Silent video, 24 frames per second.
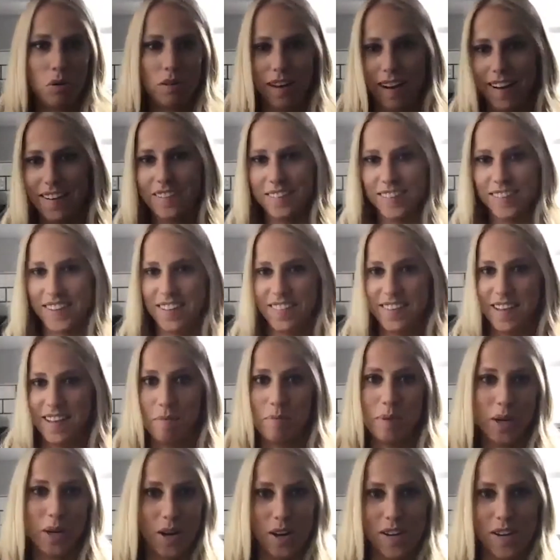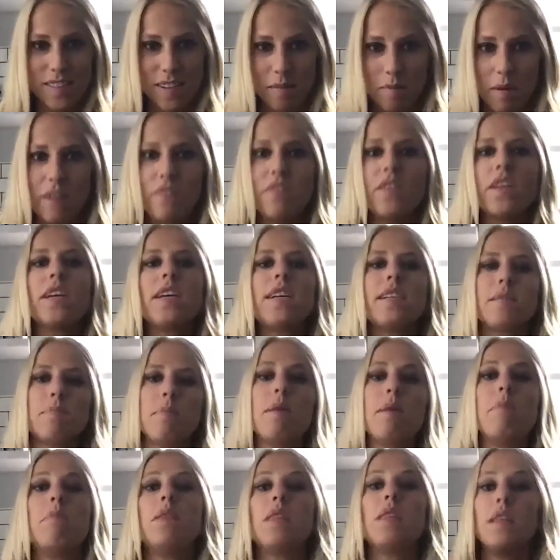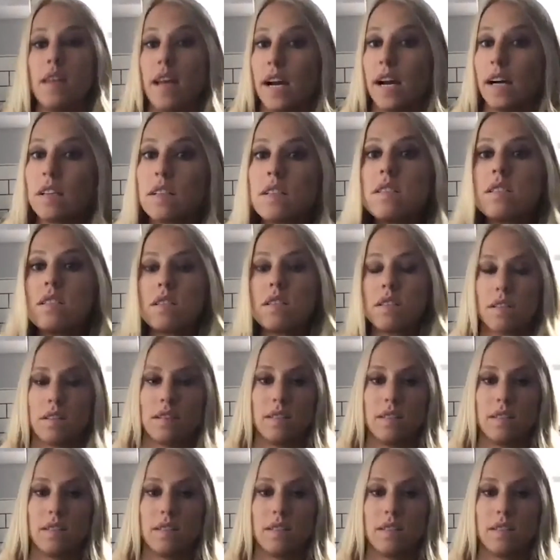I don't know. That'd be awesome. I feel like it's maybe the next